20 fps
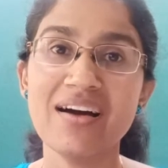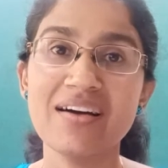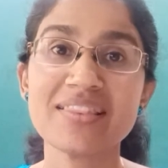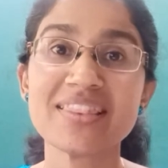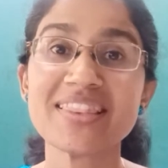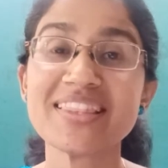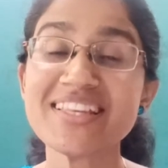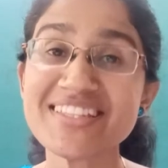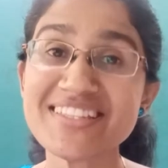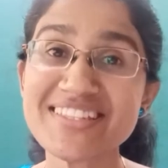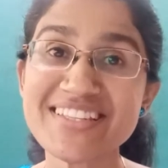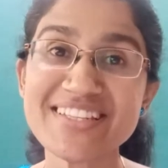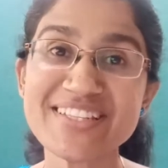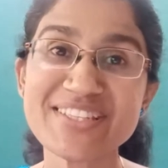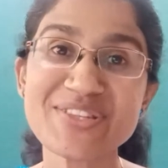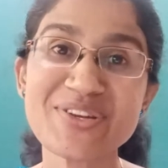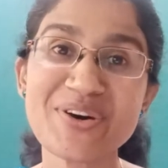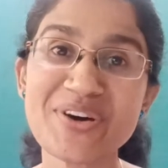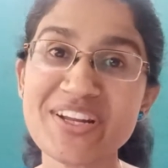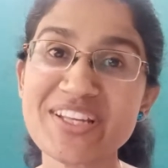This
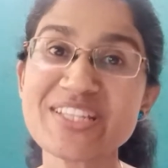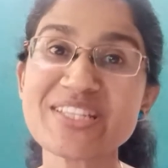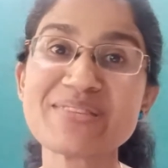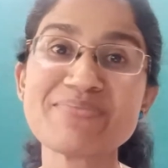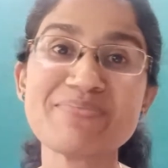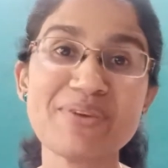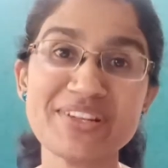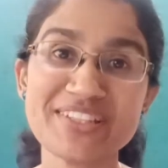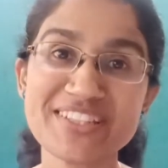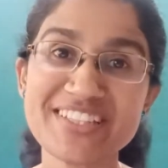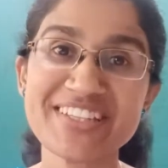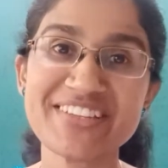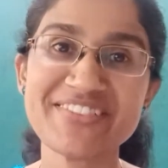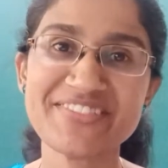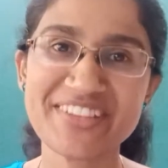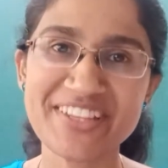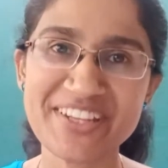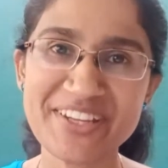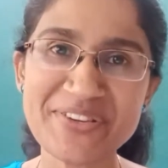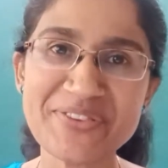is not a sponsored
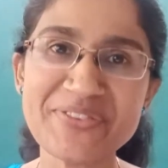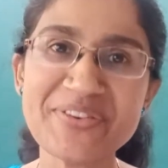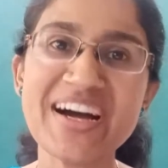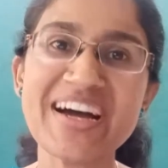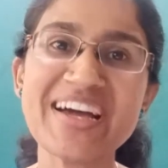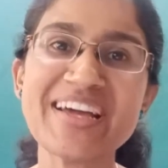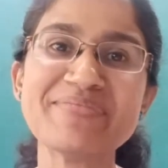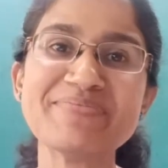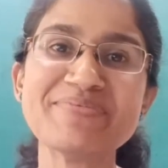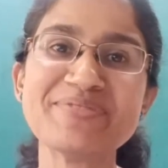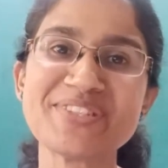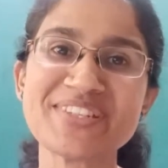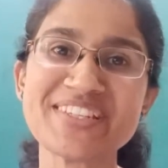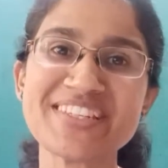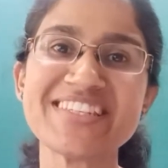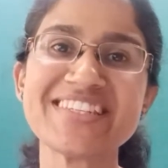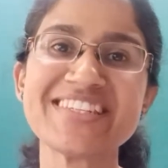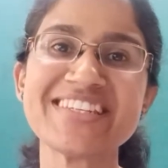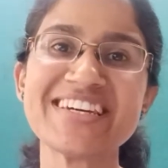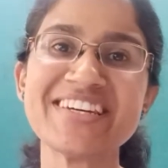video. I am
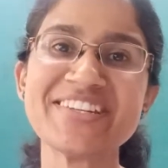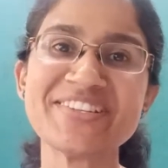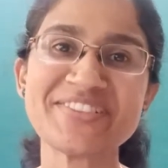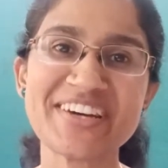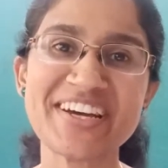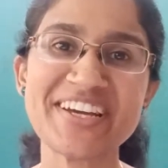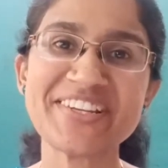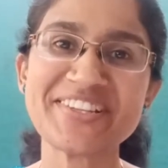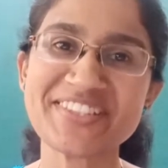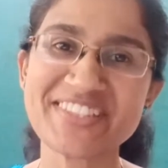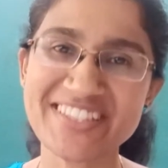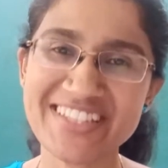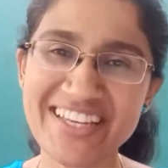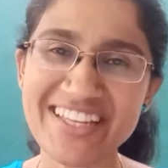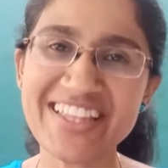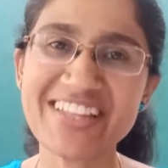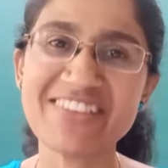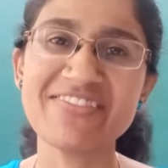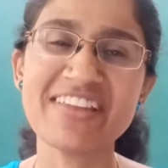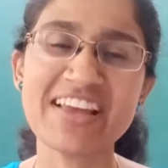just trying to say
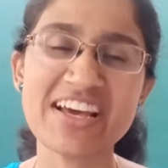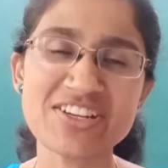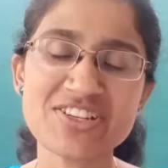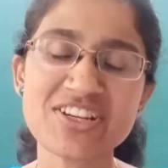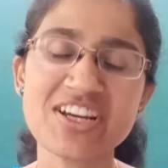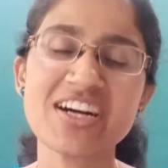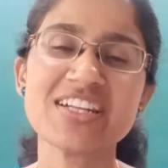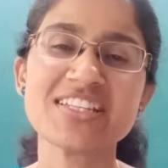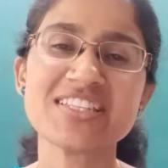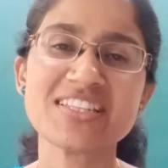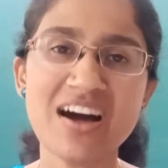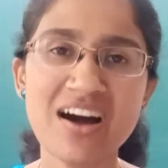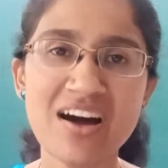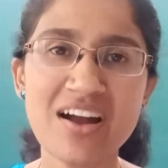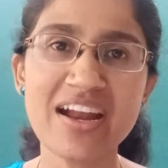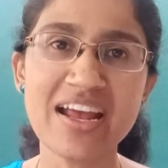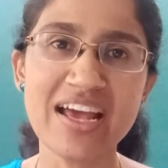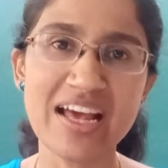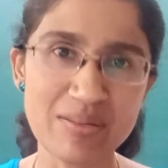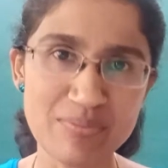that flashcards
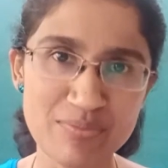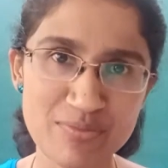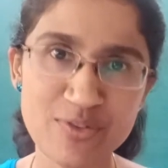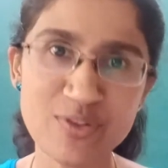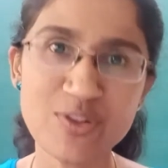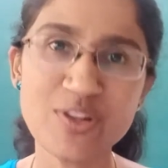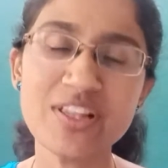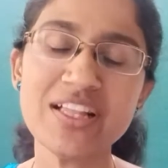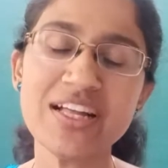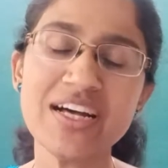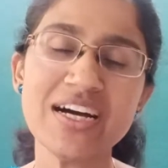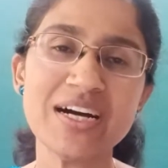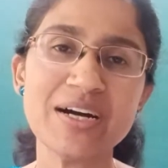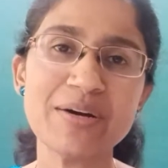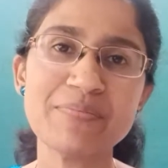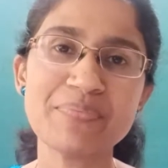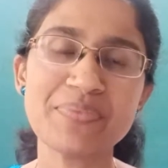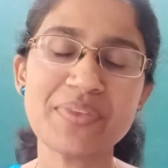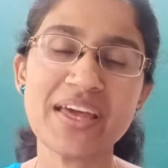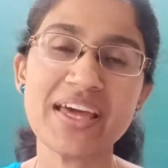are helpful,
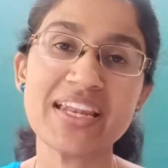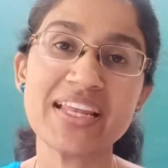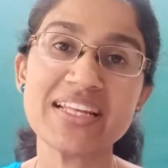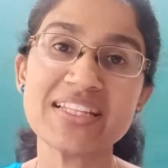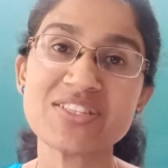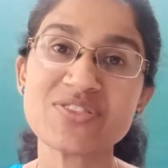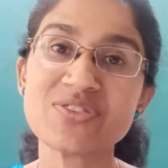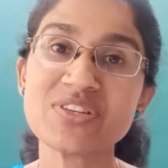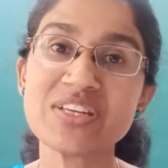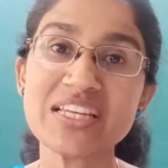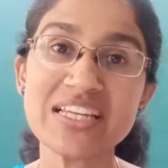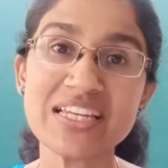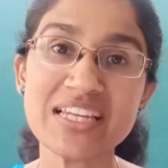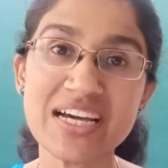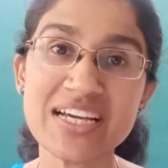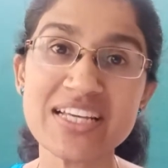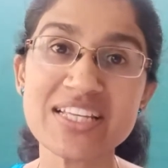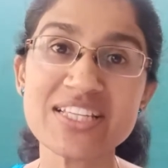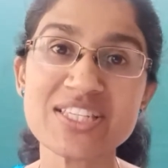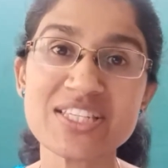and it's really
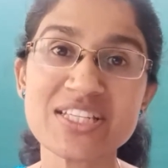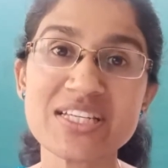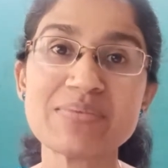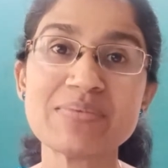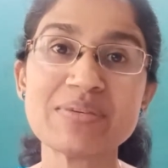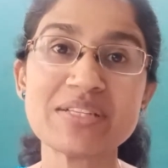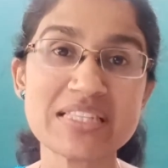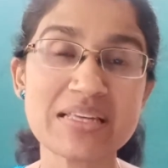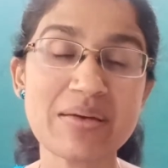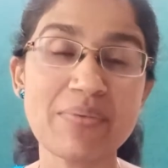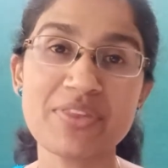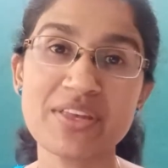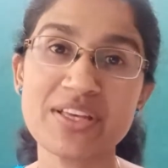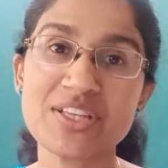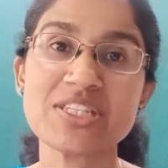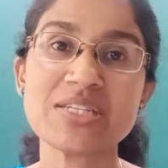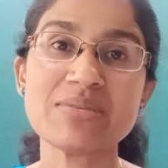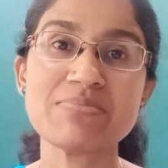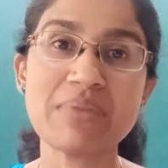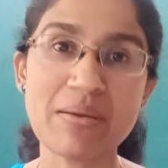nice to commit some
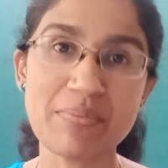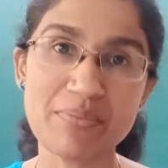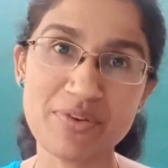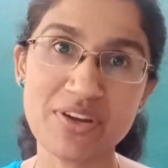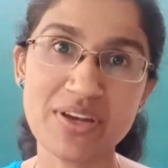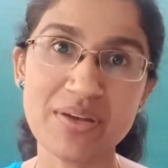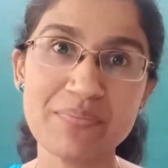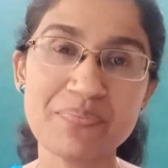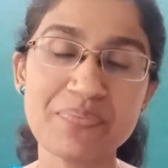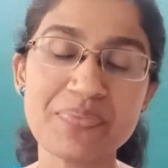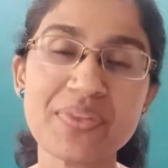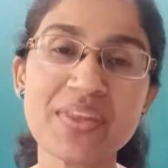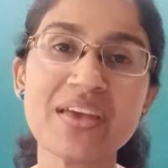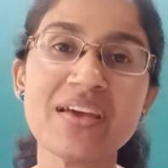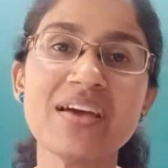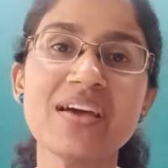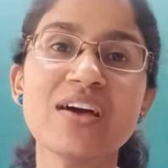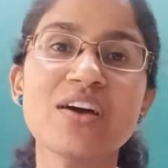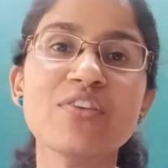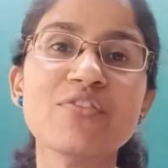things to memory.
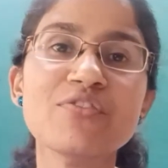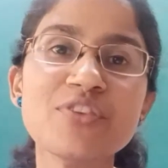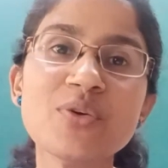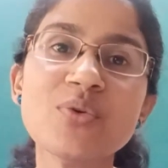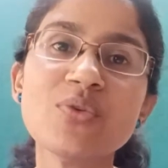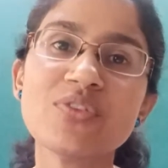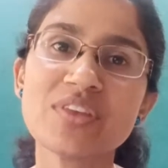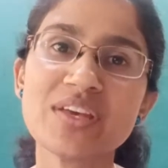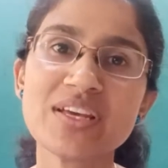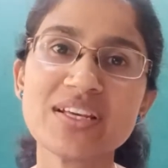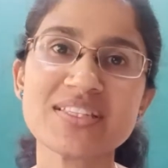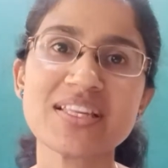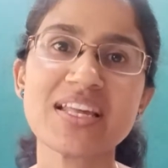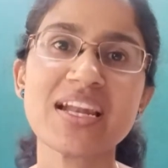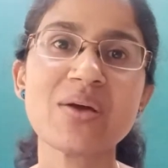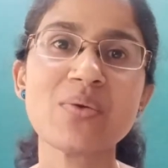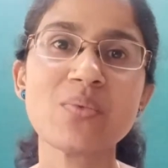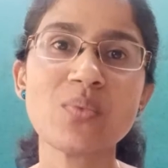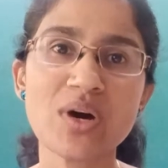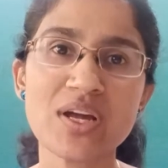Few things that
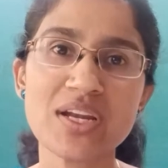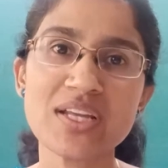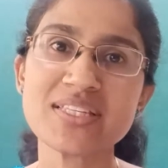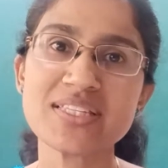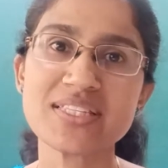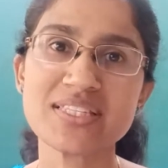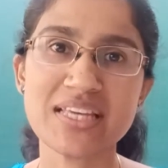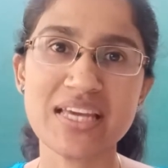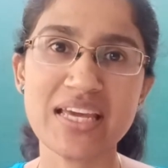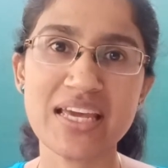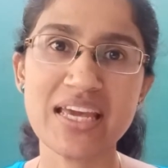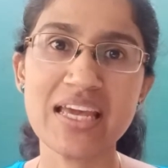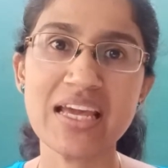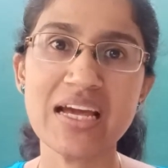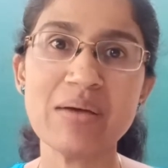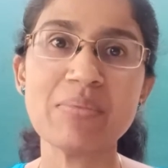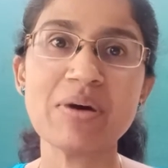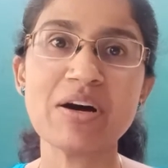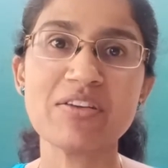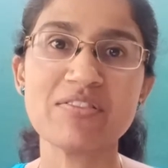I want to say
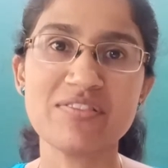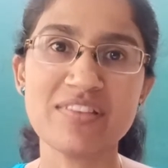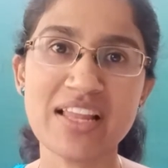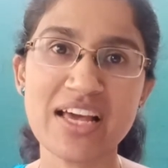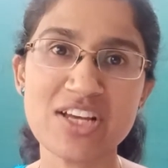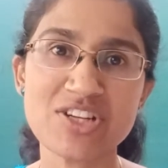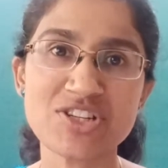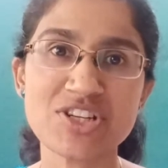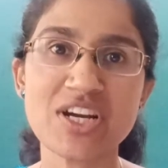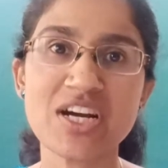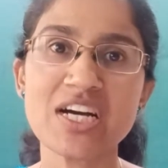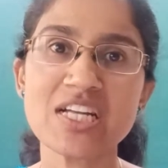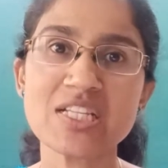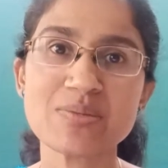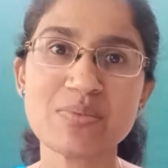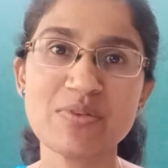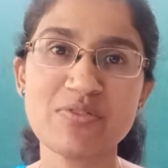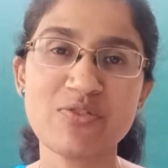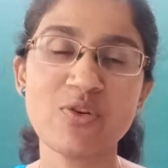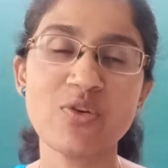about
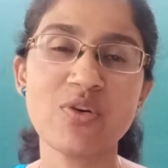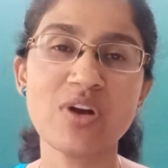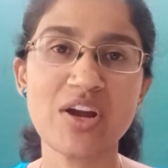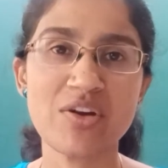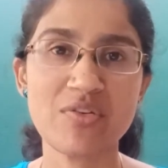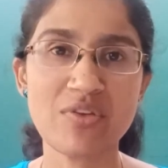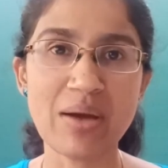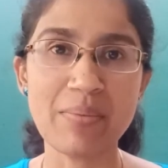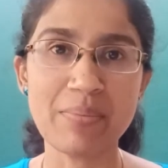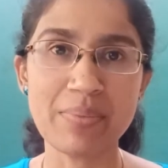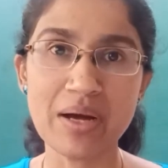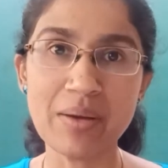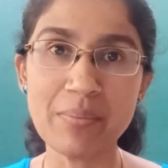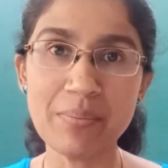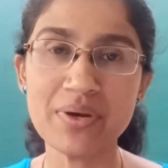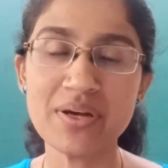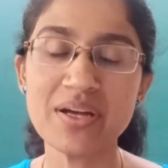flashcards before I wrap up.